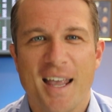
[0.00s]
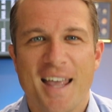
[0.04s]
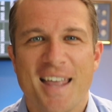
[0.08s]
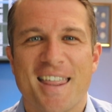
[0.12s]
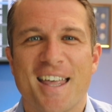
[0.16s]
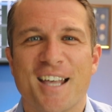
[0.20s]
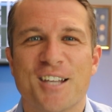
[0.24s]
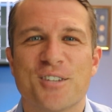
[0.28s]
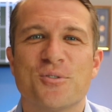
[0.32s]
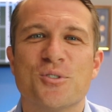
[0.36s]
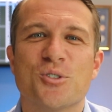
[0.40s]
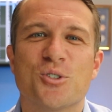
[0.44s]

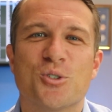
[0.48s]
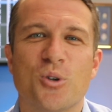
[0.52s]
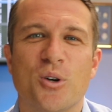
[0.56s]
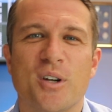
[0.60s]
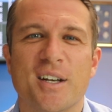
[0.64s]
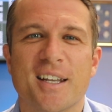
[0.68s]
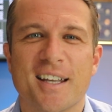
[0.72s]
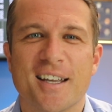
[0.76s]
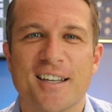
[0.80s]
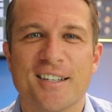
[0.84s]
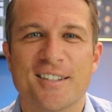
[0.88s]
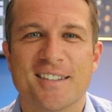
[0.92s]
Thanks for
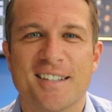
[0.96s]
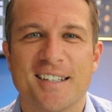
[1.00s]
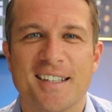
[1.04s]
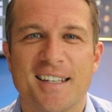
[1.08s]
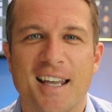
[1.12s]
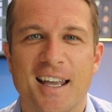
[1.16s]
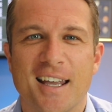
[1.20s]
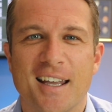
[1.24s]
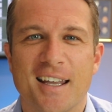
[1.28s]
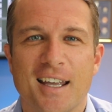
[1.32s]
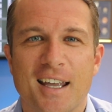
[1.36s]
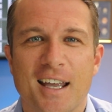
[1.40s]
joining us
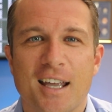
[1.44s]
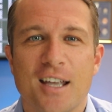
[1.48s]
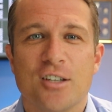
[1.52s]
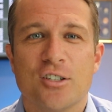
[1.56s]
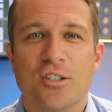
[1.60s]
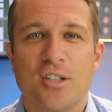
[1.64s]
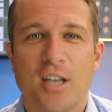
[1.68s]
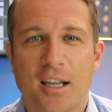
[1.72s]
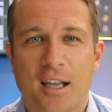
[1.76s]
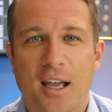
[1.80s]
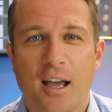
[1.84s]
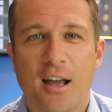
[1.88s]
today.
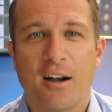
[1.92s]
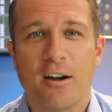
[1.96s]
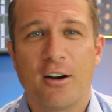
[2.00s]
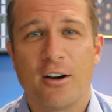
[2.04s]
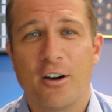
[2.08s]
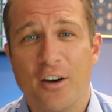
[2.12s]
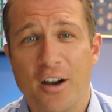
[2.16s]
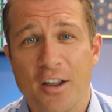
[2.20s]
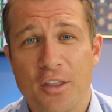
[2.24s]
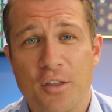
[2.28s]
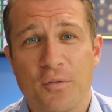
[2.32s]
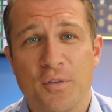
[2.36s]
Check out
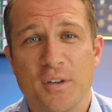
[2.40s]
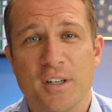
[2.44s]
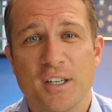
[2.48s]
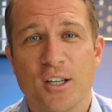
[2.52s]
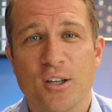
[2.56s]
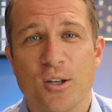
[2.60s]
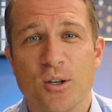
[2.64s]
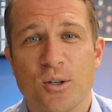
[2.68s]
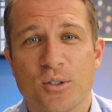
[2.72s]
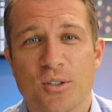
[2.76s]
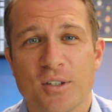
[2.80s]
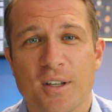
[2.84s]
our other
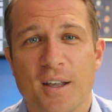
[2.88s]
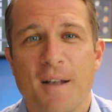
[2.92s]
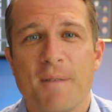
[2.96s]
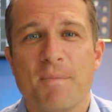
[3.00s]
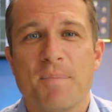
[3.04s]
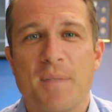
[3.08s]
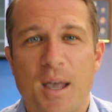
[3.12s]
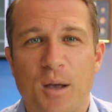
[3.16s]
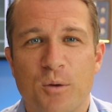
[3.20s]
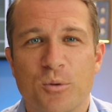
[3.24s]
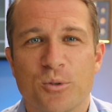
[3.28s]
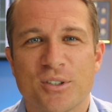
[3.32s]
videos,
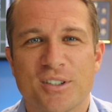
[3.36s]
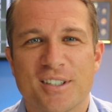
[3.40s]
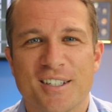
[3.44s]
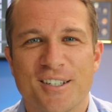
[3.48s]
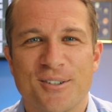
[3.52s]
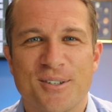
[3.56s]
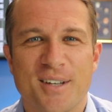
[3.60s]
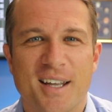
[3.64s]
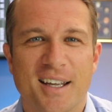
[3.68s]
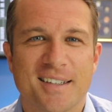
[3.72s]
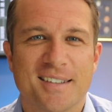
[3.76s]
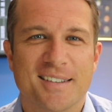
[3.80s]
and we'll see
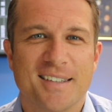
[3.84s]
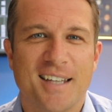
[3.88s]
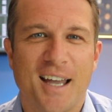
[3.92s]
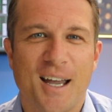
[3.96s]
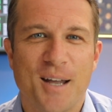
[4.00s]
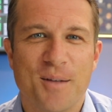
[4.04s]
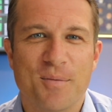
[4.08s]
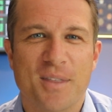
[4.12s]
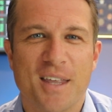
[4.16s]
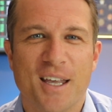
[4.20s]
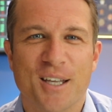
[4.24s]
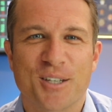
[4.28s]
you next
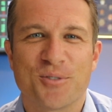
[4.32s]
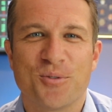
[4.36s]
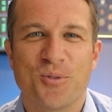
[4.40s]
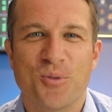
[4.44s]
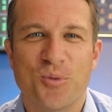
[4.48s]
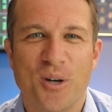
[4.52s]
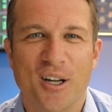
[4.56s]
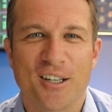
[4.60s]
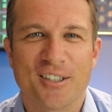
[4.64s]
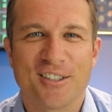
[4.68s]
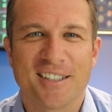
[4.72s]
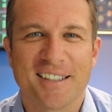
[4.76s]
time. Thanks
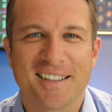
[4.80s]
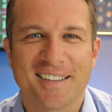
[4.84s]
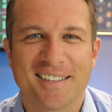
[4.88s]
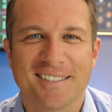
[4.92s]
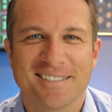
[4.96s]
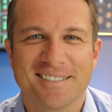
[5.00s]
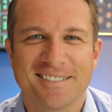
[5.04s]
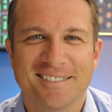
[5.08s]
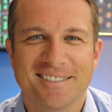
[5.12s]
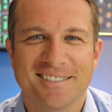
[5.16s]
for watching.